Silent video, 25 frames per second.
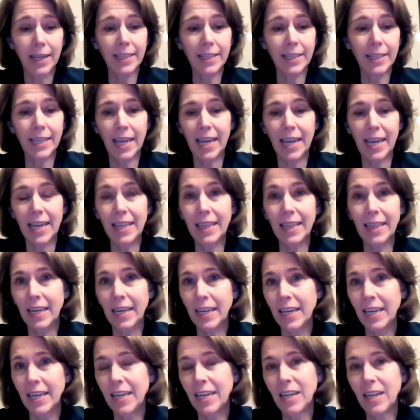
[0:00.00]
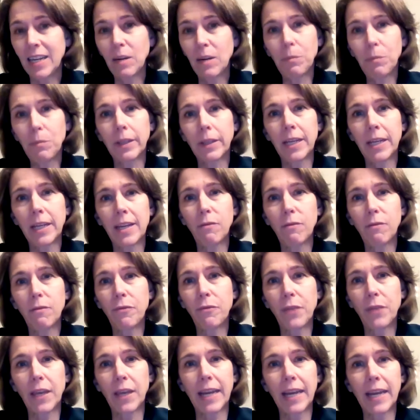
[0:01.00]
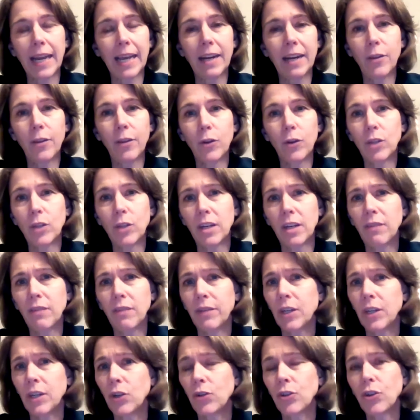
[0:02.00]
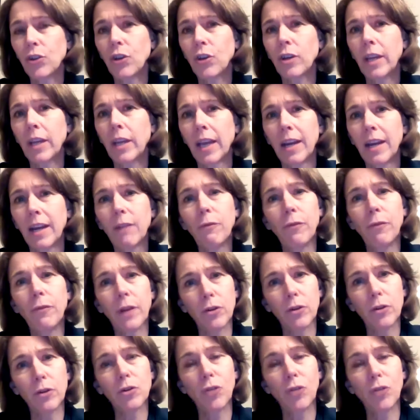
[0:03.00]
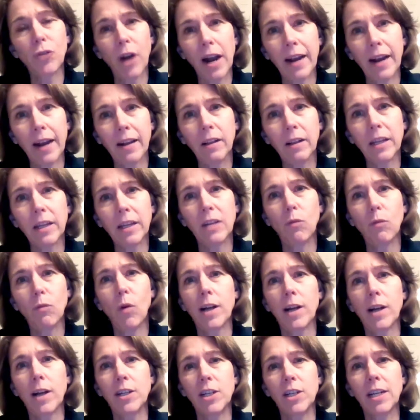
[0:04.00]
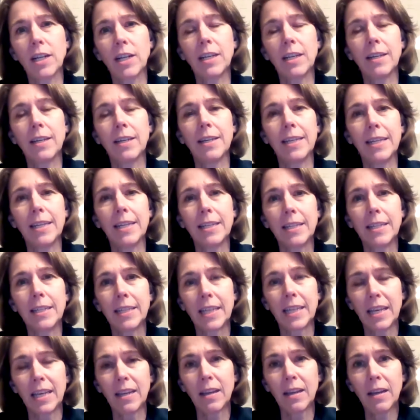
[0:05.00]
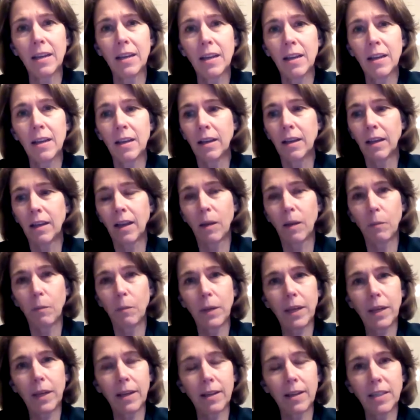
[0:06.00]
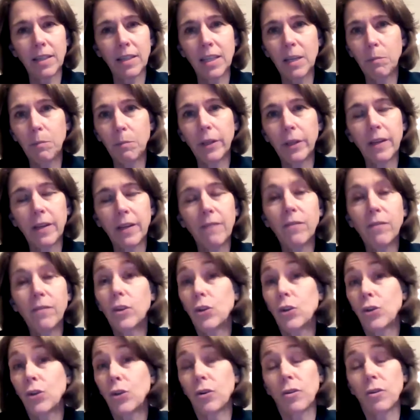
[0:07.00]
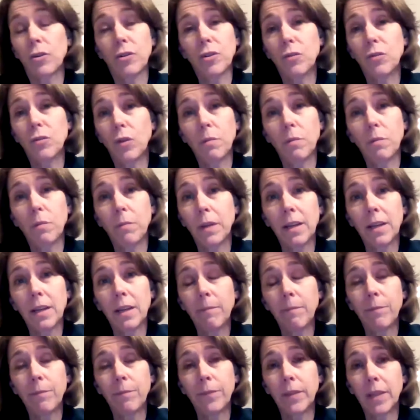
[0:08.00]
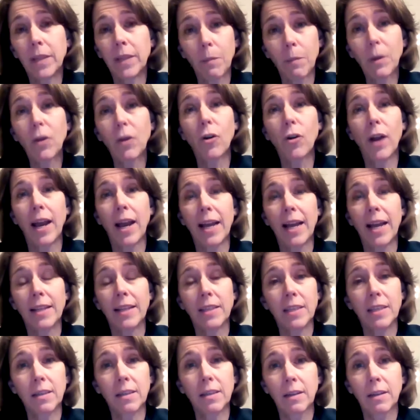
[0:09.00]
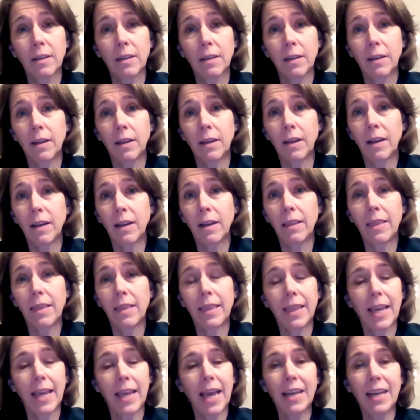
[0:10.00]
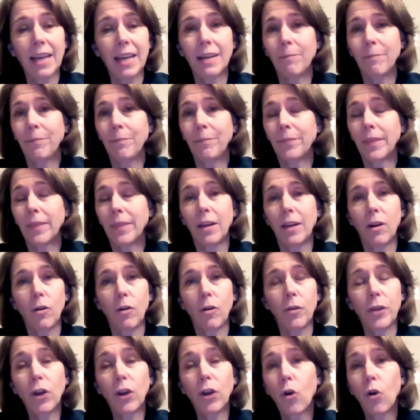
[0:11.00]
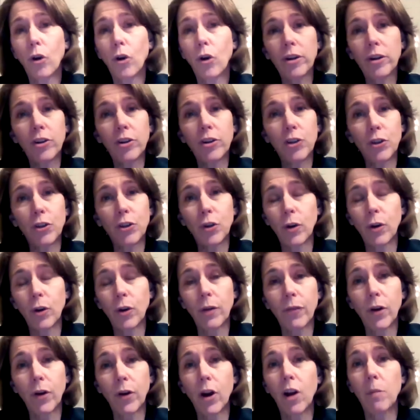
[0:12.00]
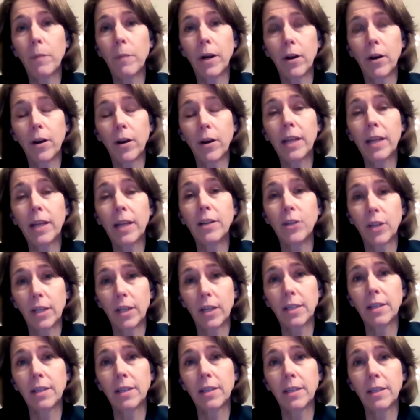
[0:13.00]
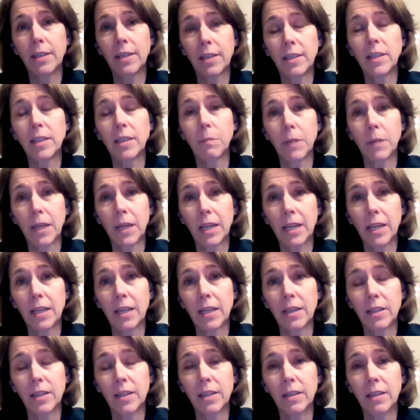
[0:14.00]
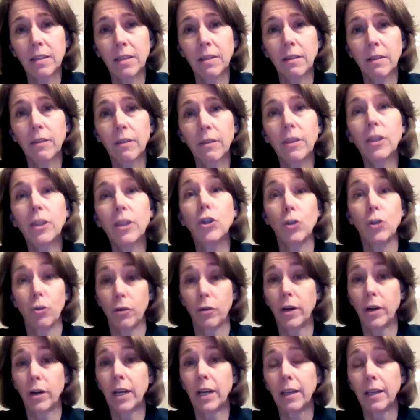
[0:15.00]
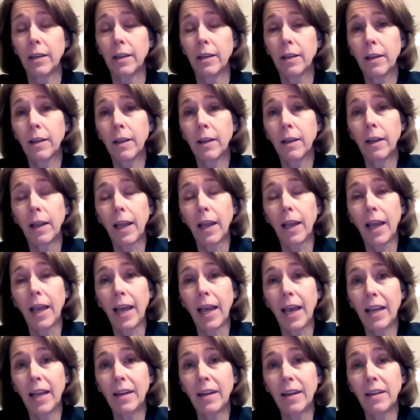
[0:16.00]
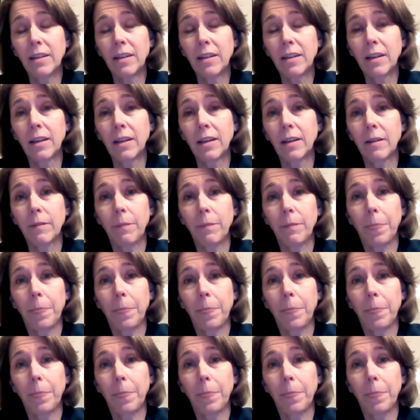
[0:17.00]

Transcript: in saying that he didn't believe that any of those individuals could get a fair trial in Washington, D.C., because he believed the jurors would be Democrats. The cornerstone of our American justice system is the jury. And